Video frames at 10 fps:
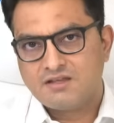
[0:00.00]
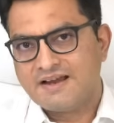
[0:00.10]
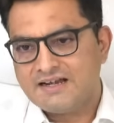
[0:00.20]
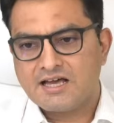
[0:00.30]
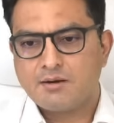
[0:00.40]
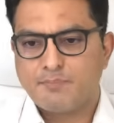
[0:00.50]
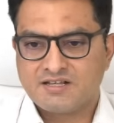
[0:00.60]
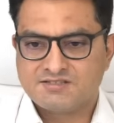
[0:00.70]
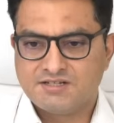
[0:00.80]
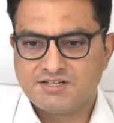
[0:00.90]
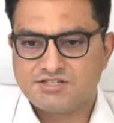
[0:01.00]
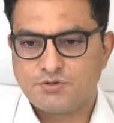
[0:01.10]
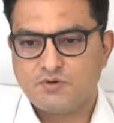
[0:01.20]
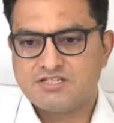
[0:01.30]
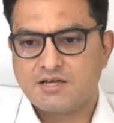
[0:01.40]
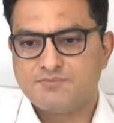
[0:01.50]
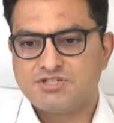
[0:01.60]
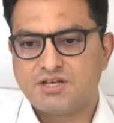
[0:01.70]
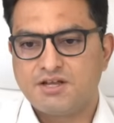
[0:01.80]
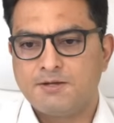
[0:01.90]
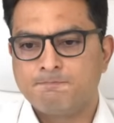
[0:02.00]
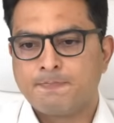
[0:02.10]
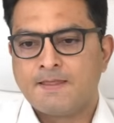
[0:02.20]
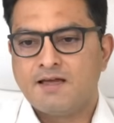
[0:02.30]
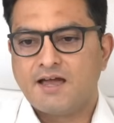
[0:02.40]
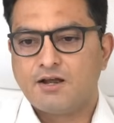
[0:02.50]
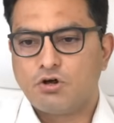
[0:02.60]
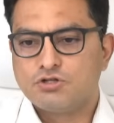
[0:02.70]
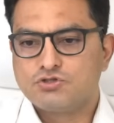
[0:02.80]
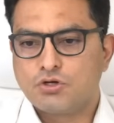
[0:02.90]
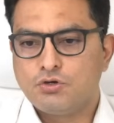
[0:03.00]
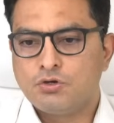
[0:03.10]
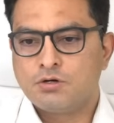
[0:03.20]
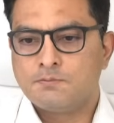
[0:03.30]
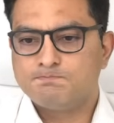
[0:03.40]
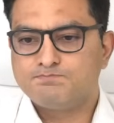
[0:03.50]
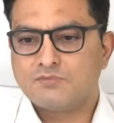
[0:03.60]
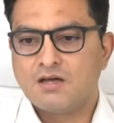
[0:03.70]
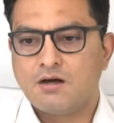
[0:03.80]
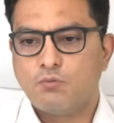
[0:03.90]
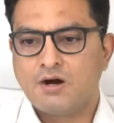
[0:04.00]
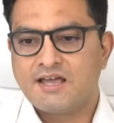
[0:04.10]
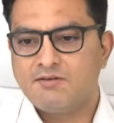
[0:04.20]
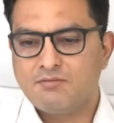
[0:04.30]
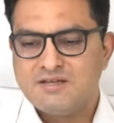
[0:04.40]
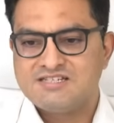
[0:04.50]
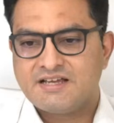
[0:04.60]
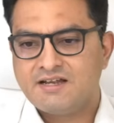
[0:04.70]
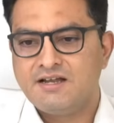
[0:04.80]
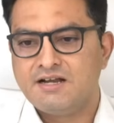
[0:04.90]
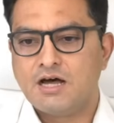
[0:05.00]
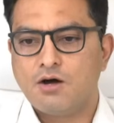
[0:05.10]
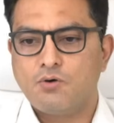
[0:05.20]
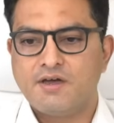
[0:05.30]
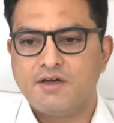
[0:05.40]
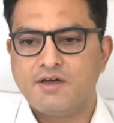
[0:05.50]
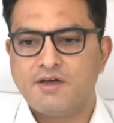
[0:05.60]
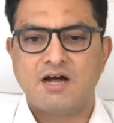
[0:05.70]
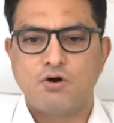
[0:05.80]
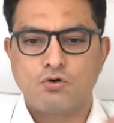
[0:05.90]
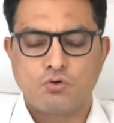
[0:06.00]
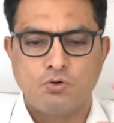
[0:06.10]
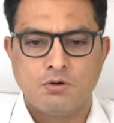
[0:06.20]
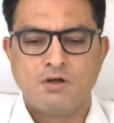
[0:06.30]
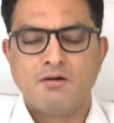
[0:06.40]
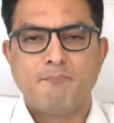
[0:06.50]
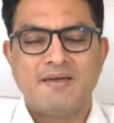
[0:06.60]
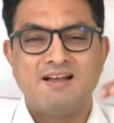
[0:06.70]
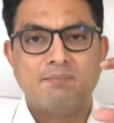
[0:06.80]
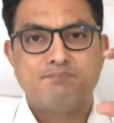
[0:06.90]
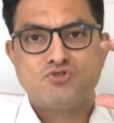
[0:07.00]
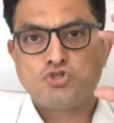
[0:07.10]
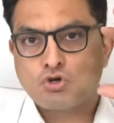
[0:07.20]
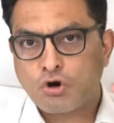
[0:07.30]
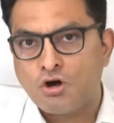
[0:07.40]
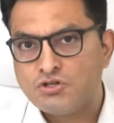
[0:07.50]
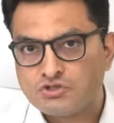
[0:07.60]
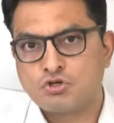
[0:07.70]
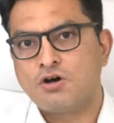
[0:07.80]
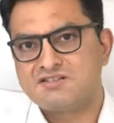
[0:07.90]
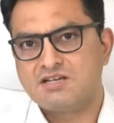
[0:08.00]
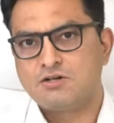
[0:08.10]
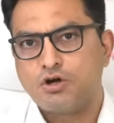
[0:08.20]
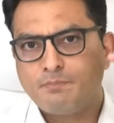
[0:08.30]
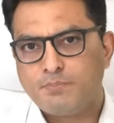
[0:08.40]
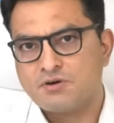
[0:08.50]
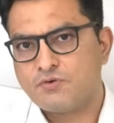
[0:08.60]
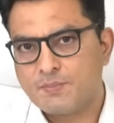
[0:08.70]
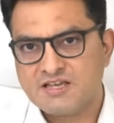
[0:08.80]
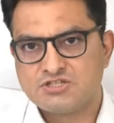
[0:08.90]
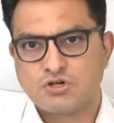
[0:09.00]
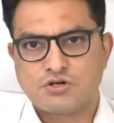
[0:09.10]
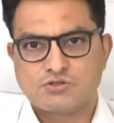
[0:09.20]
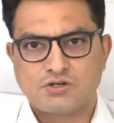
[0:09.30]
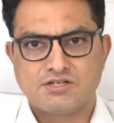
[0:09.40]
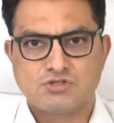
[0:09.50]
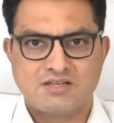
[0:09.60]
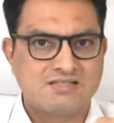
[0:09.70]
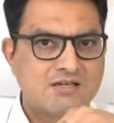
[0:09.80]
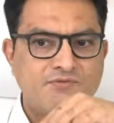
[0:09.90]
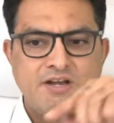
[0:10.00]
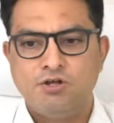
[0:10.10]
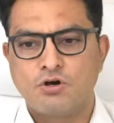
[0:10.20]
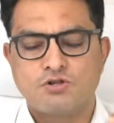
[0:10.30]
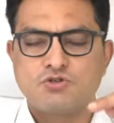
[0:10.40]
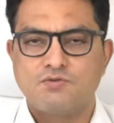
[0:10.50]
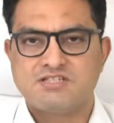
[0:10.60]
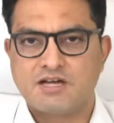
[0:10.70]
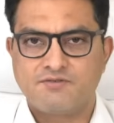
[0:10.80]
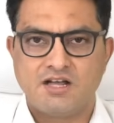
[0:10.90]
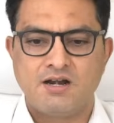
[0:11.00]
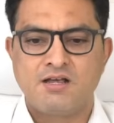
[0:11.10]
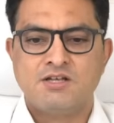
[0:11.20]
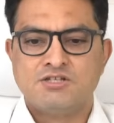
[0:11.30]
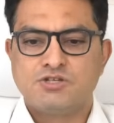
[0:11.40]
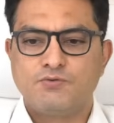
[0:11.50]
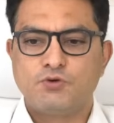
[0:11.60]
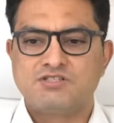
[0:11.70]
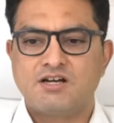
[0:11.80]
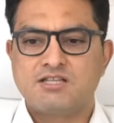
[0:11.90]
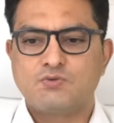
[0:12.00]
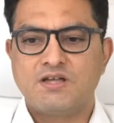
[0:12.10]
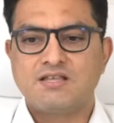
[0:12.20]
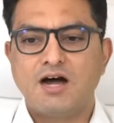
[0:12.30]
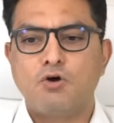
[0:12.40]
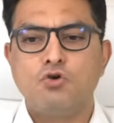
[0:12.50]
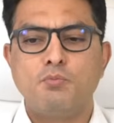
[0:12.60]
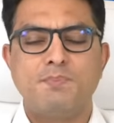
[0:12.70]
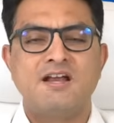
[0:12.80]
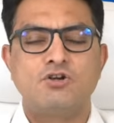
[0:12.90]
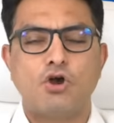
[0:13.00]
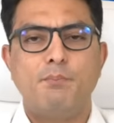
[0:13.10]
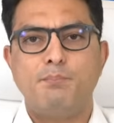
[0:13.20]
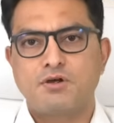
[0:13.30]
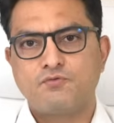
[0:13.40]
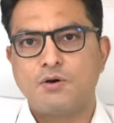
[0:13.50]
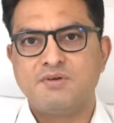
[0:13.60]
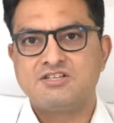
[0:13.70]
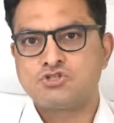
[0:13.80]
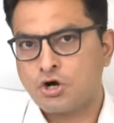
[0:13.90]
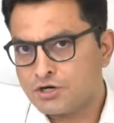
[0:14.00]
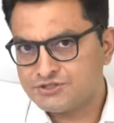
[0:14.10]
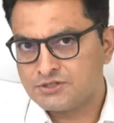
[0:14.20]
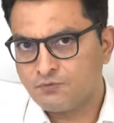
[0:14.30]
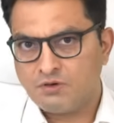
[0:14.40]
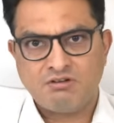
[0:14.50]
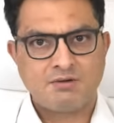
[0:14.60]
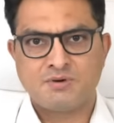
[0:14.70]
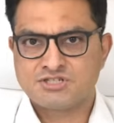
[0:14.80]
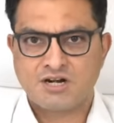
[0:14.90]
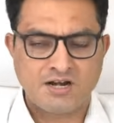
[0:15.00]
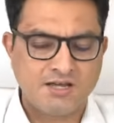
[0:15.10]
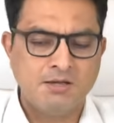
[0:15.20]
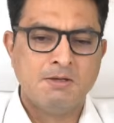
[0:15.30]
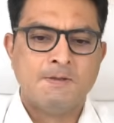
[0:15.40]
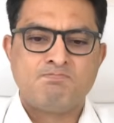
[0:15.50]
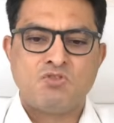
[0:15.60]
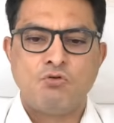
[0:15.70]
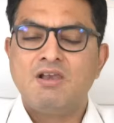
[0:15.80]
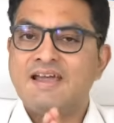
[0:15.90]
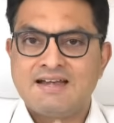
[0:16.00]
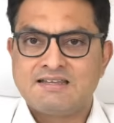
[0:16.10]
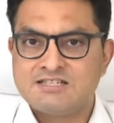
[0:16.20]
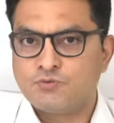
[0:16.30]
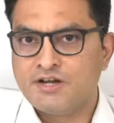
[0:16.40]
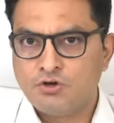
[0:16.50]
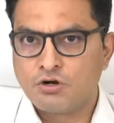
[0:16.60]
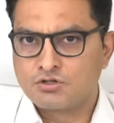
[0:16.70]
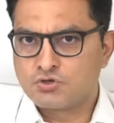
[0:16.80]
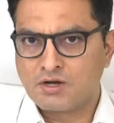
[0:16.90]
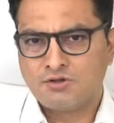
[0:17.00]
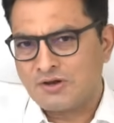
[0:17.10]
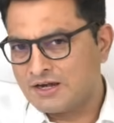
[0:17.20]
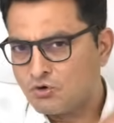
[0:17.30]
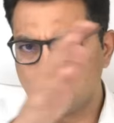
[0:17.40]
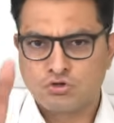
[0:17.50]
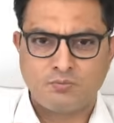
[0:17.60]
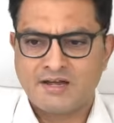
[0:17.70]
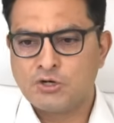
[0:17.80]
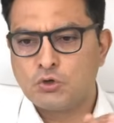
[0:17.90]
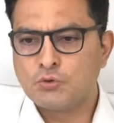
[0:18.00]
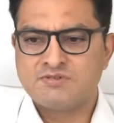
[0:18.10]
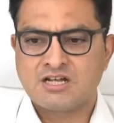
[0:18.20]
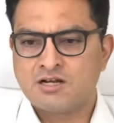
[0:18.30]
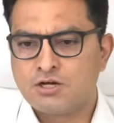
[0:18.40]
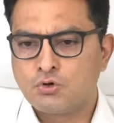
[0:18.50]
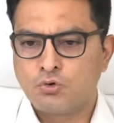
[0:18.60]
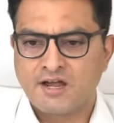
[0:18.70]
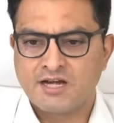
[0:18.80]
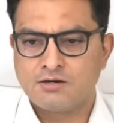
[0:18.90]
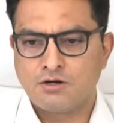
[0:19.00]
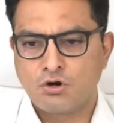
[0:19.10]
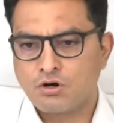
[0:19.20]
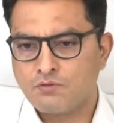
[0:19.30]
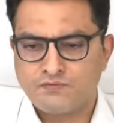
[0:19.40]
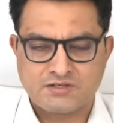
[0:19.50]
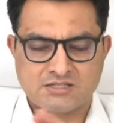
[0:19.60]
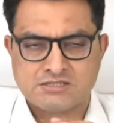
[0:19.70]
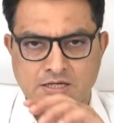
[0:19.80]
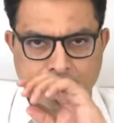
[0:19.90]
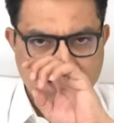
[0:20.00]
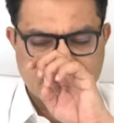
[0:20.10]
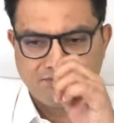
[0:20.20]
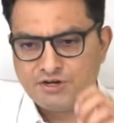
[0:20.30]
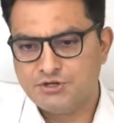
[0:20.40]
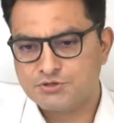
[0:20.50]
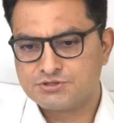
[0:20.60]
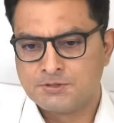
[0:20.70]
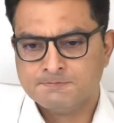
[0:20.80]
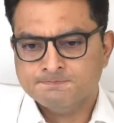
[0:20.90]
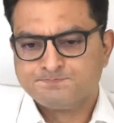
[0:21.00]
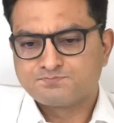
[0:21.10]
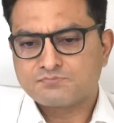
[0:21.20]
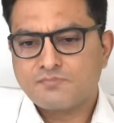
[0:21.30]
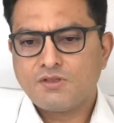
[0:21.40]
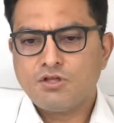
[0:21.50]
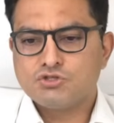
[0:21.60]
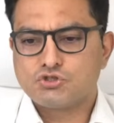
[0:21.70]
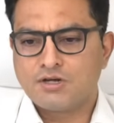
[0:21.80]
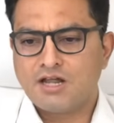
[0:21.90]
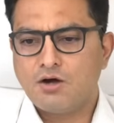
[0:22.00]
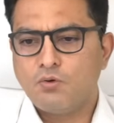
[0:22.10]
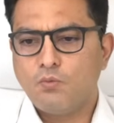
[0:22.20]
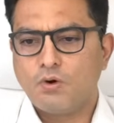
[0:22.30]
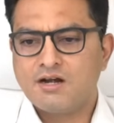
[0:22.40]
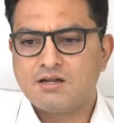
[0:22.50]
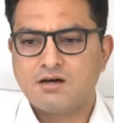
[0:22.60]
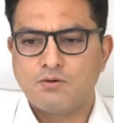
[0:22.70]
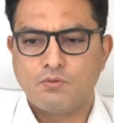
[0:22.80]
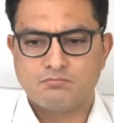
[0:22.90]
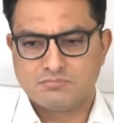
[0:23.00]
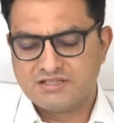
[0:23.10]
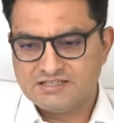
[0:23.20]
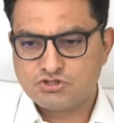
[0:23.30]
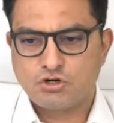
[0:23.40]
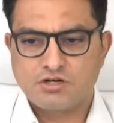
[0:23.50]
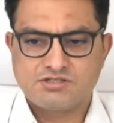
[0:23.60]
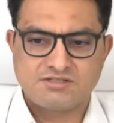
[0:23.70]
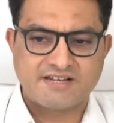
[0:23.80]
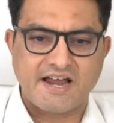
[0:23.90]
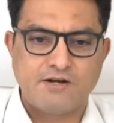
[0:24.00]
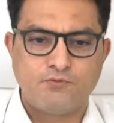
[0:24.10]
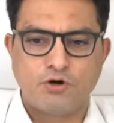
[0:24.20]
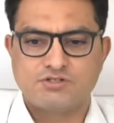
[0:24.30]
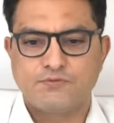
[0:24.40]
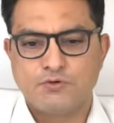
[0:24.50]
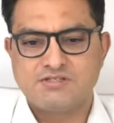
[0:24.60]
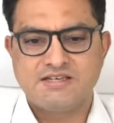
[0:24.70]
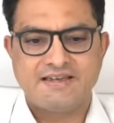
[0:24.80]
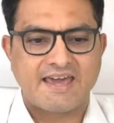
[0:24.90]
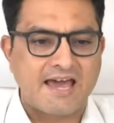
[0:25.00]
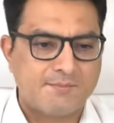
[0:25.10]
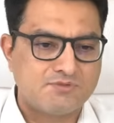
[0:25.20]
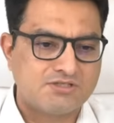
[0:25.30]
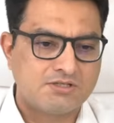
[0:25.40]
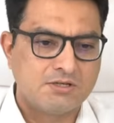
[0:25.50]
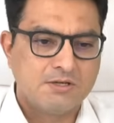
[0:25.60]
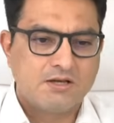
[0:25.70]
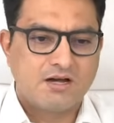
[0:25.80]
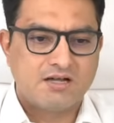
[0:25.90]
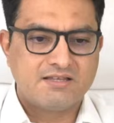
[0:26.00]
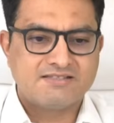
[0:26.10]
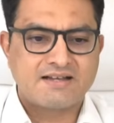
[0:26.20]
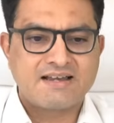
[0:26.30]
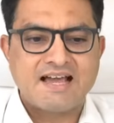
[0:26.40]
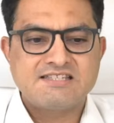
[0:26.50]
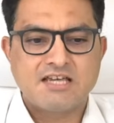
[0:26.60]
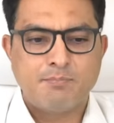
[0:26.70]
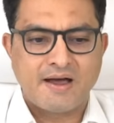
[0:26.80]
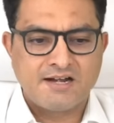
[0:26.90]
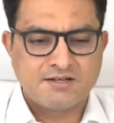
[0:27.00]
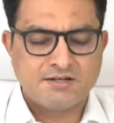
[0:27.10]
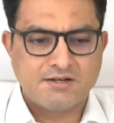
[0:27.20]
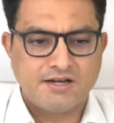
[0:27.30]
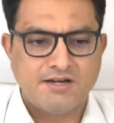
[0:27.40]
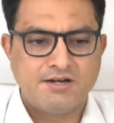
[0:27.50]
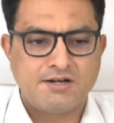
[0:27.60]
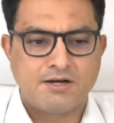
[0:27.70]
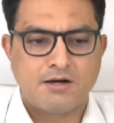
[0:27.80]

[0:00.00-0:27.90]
the entire presentation which I'm sharing. And also, what I will be sharing now is how to pick up strong stocks and top performing stocks. Okay, so there is a video also which I've done. So if you search with how to pick top performing stocks, Vivek Mashrani, you will get this video also, and you can go through my YouTube channel to get a lot of such amazing videos. So now what these stocks stand for. So if you see CAMS, there is a classic pattern in